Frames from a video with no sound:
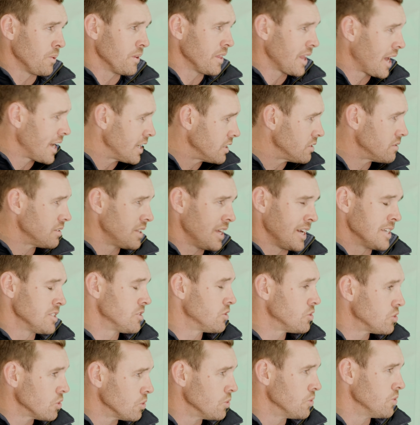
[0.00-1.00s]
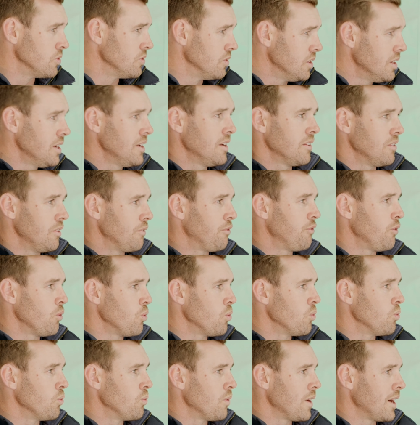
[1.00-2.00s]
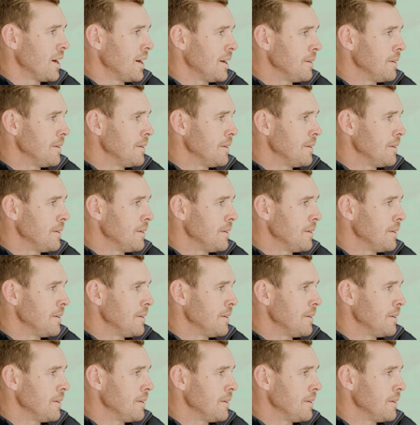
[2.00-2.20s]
and they do the full